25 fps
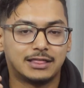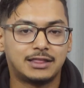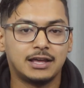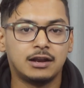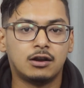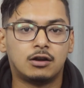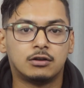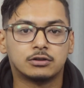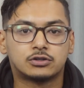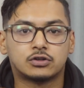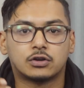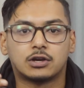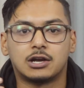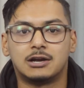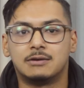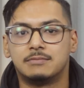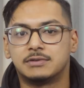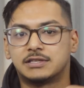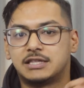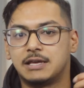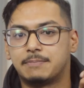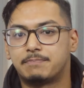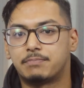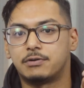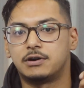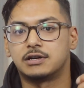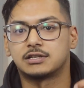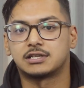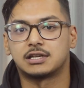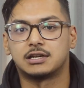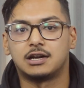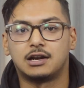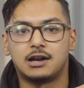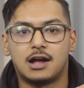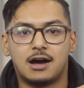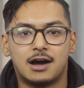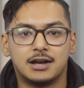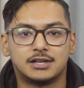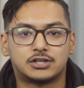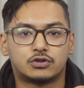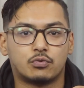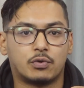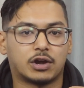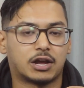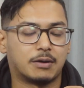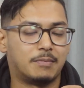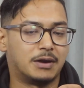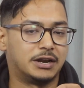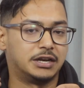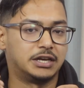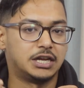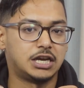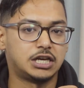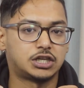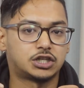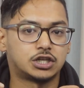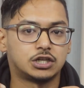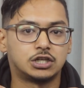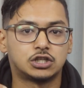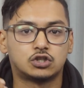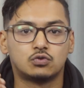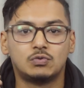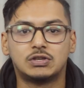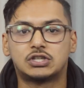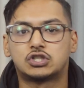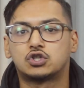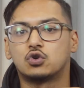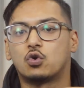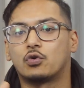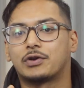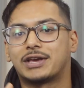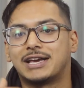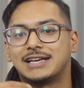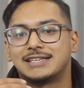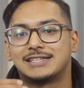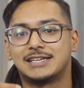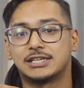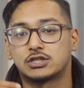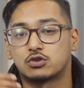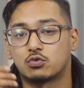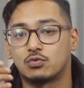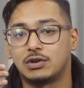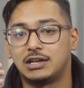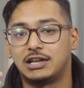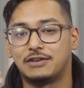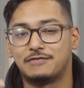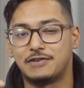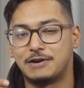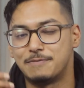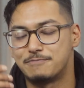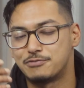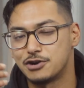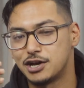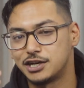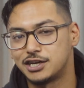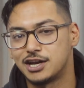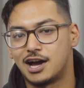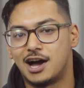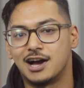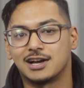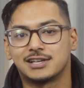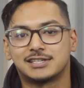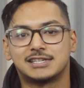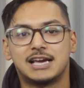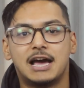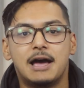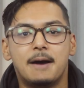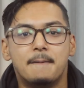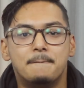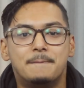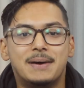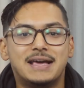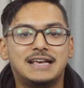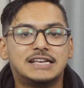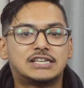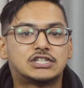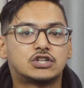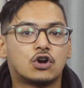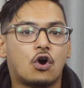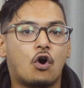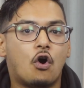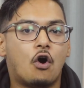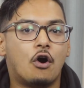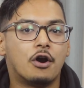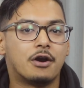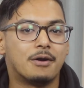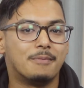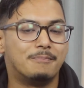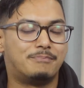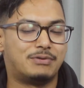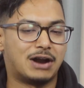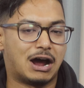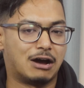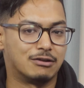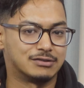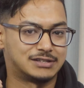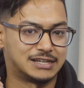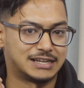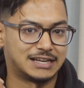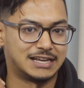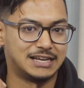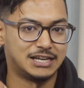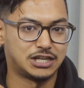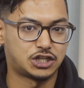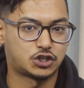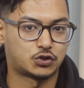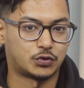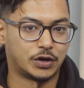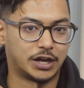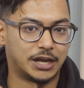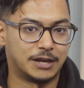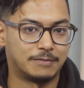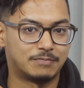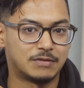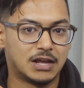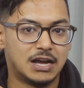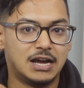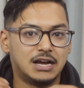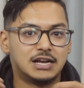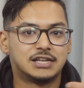Then also comes the personalized recommendations, which showcases relevant products based on browsing history.